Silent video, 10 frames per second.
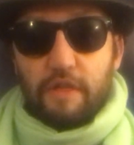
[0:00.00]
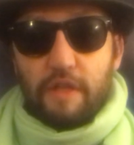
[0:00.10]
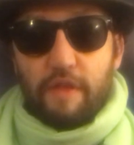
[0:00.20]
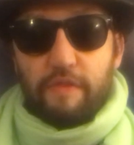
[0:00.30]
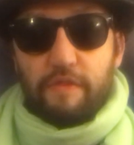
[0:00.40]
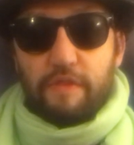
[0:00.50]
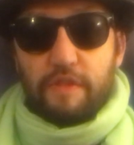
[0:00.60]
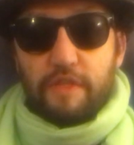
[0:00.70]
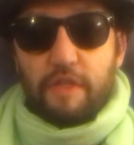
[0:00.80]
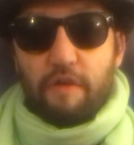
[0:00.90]
Now,
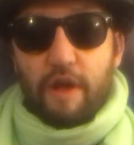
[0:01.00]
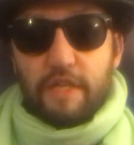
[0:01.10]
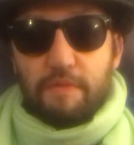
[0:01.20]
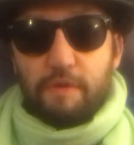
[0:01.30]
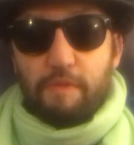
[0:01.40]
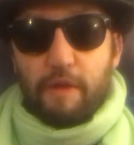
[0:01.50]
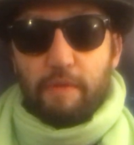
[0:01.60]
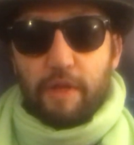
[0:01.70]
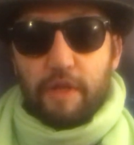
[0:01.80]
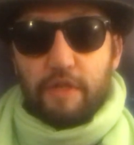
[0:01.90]
there are some
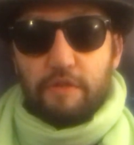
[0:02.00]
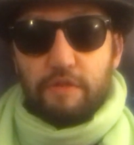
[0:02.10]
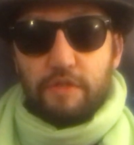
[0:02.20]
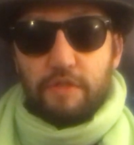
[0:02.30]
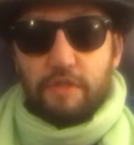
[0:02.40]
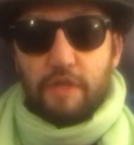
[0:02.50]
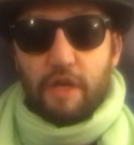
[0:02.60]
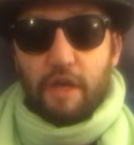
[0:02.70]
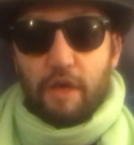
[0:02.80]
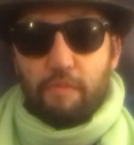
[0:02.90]
compatibility issues,
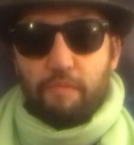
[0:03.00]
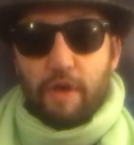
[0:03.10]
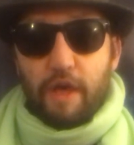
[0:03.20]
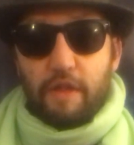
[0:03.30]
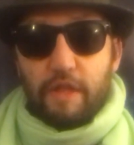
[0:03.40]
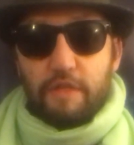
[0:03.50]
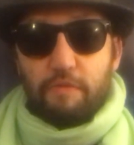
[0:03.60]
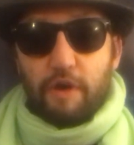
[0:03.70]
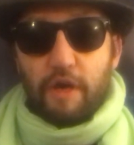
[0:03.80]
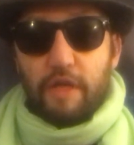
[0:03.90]
and that's
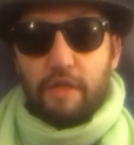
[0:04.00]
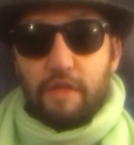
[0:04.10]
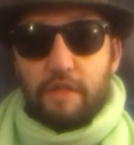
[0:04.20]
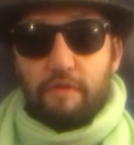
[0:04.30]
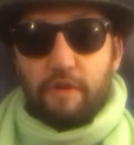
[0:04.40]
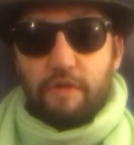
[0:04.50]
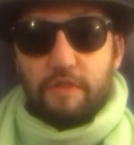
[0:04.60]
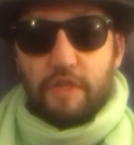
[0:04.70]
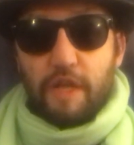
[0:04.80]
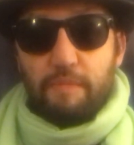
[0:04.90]
why there are
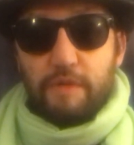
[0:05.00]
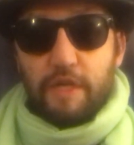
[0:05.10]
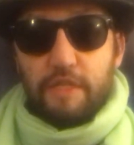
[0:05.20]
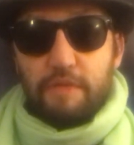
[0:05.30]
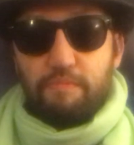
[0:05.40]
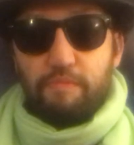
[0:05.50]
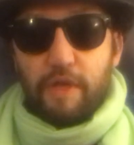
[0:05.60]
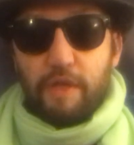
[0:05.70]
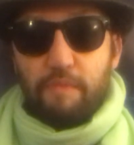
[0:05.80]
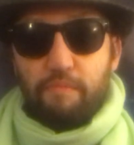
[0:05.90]
constant updates
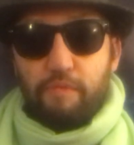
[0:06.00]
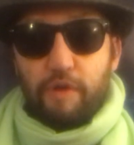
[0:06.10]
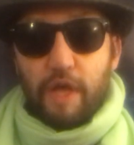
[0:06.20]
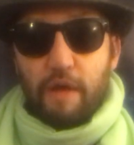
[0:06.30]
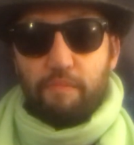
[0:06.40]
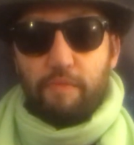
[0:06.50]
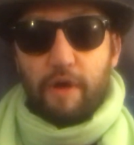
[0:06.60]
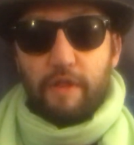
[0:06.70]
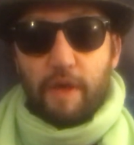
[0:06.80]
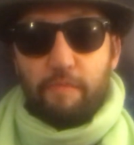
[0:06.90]
being put out
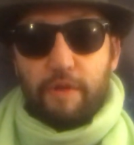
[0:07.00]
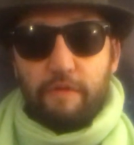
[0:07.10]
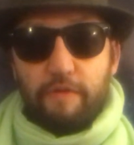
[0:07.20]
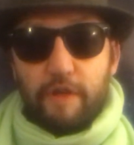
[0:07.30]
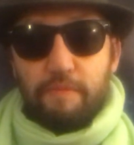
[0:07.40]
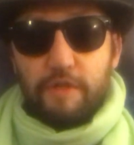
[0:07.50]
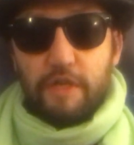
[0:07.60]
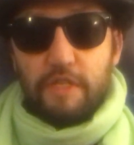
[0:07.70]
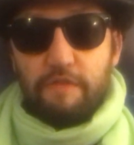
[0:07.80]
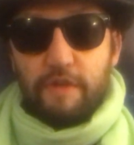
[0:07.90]
by the company Freedom
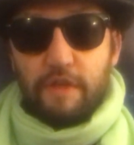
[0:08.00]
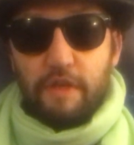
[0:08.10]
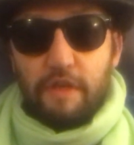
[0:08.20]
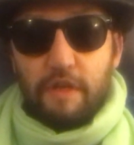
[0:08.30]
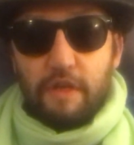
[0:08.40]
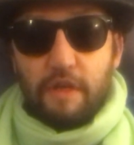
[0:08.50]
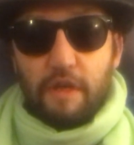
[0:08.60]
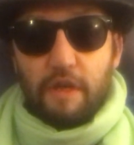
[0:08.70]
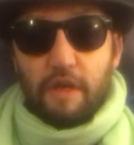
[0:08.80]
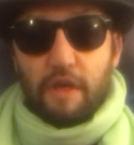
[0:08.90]
Scientific.
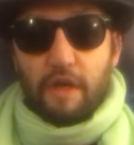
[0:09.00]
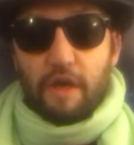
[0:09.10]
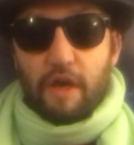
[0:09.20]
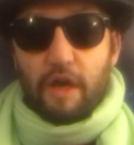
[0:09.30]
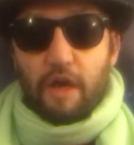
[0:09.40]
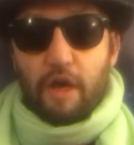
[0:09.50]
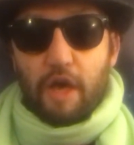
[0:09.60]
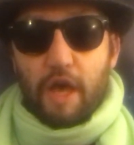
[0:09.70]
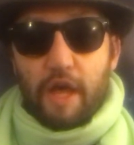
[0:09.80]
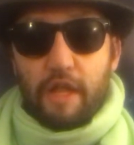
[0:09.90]

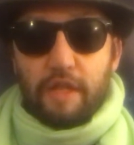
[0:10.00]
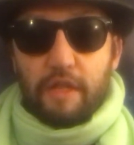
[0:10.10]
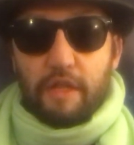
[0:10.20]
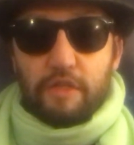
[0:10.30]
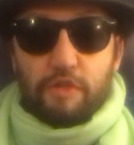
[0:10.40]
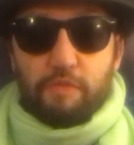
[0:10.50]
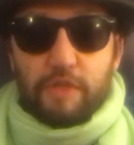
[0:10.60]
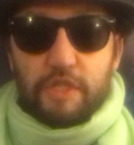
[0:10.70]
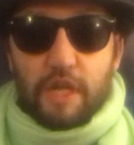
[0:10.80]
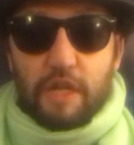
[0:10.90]
And it should be
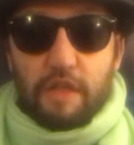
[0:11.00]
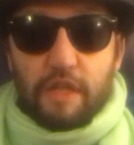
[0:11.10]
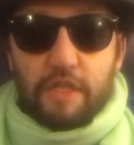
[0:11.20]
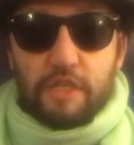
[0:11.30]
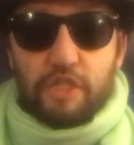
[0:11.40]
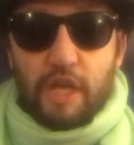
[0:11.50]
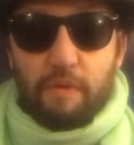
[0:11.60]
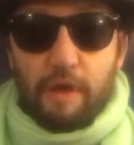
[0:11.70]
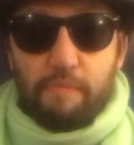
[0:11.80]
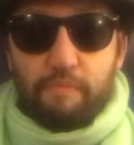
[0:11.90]
stated that it's a
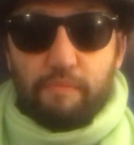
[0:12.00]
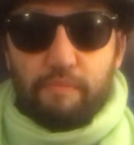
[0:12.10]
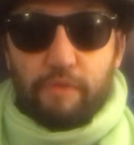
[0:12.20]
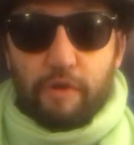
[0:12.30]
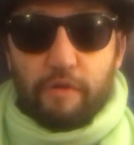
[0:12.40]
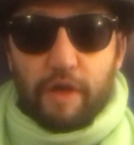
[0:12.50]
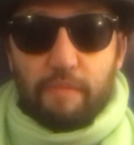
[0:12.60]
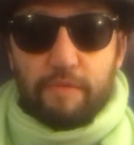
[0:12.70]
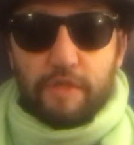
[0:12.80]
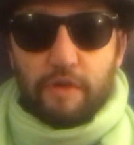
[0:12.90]
shareware
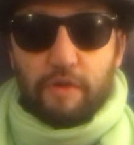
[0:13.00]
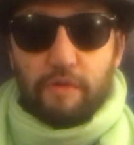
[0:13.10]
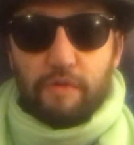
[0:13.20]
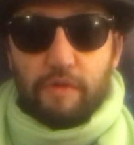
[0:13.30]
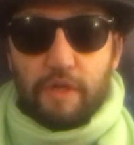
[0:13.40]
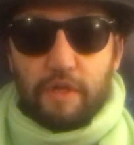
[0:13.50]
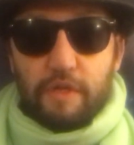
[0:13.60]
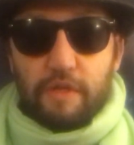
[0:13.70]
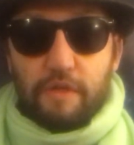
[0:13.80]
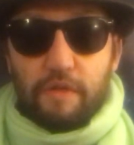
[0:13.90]
program, so
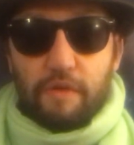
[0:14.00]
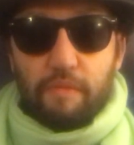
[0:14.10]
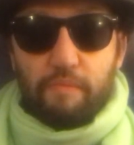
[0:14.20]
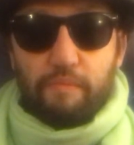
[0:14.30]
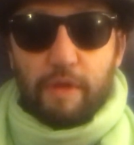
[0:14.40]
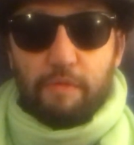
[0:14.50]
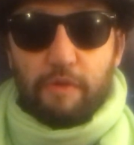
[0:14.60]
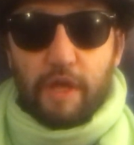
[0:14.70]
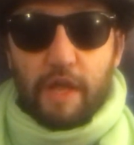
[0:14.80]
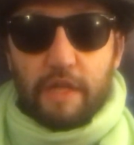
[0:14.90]
people
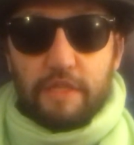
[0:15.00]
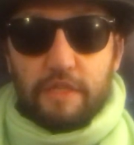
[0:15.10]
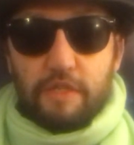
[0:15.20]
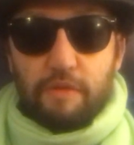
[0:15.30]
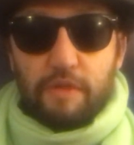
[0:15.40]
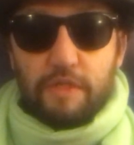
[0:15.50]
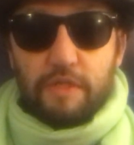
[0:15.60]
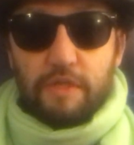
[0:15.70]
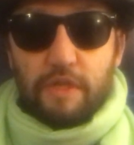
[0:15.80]
get access to it,